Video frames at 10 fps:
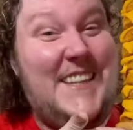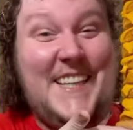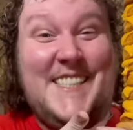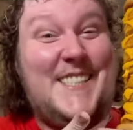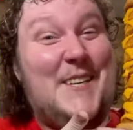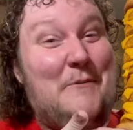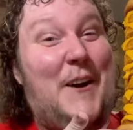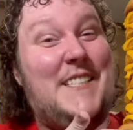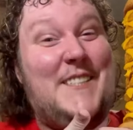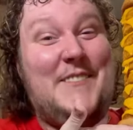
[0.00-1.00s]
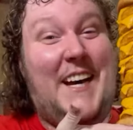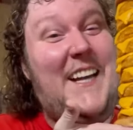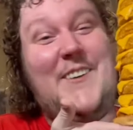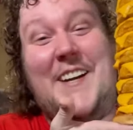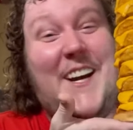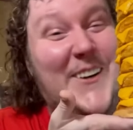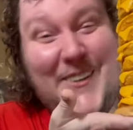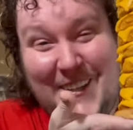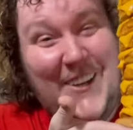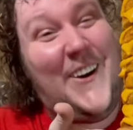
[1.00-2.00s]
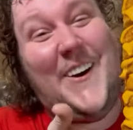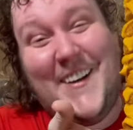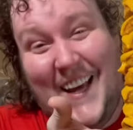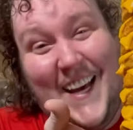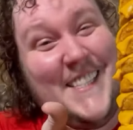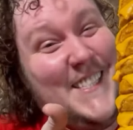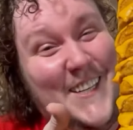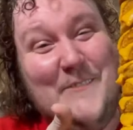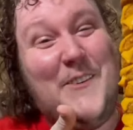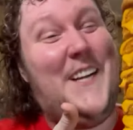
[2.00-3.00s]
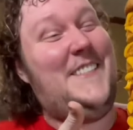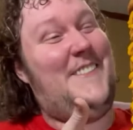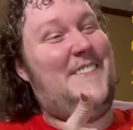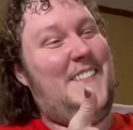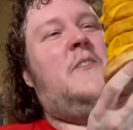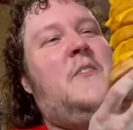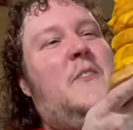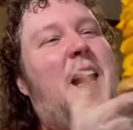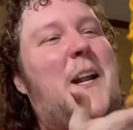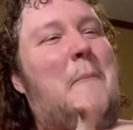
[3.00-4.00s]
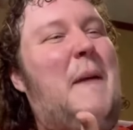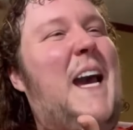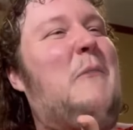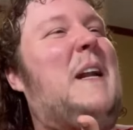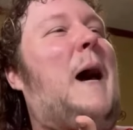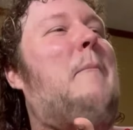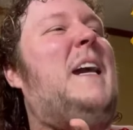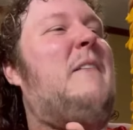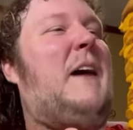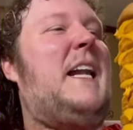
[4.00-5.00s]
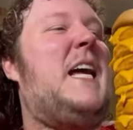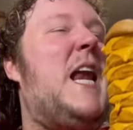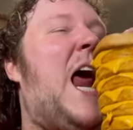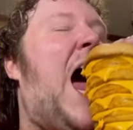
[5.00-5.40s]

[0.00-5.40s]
this is impressive. I don't care who you are. That's impressive. What kind of man would I be if I didn't